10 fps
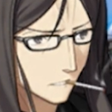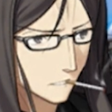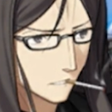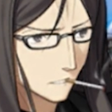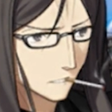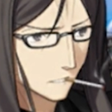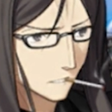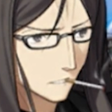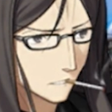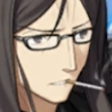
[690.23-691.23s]
And that's
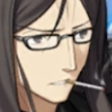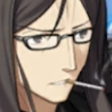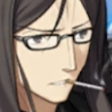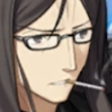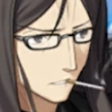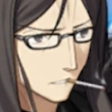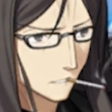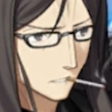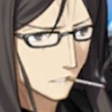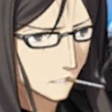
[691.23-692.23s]
what I
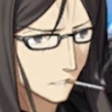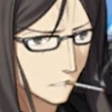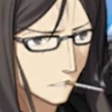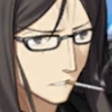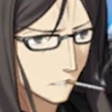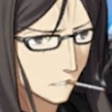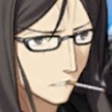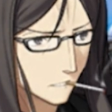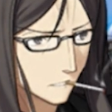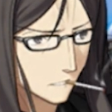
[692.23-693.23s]
hate about
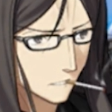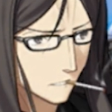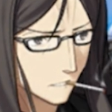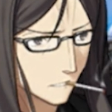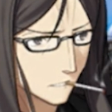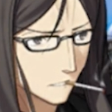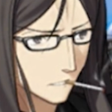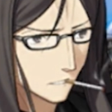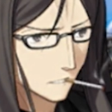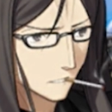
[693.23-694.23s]
him.
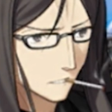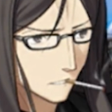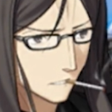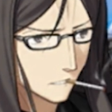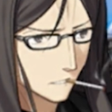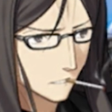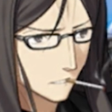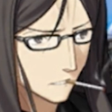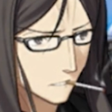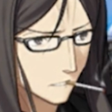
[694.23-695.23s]
He's
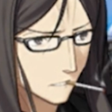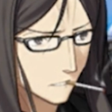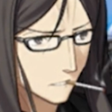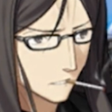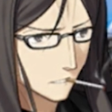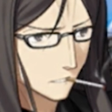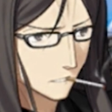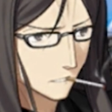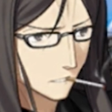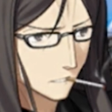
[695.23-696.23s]
just
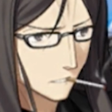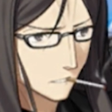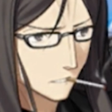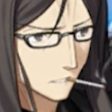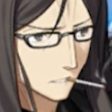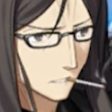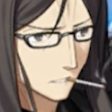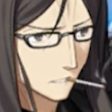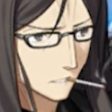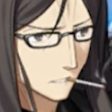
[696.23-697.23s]
fan service.
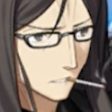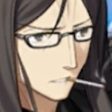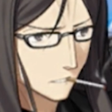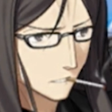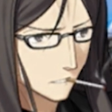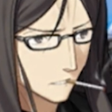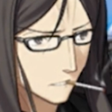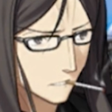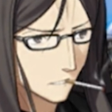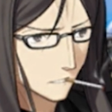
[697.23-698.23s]

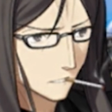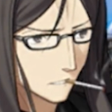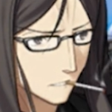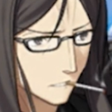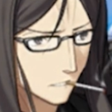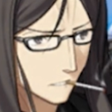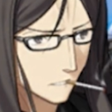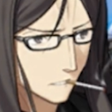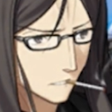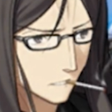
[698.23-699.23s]
At least
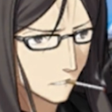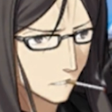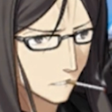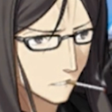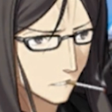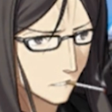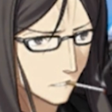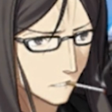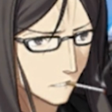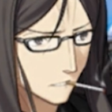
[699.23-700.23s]
with the later on
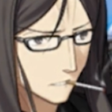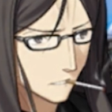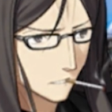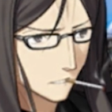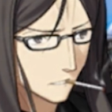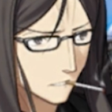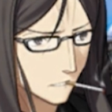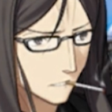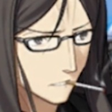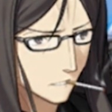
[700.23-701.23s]
pseudo
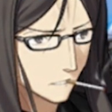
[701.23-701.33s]
servants,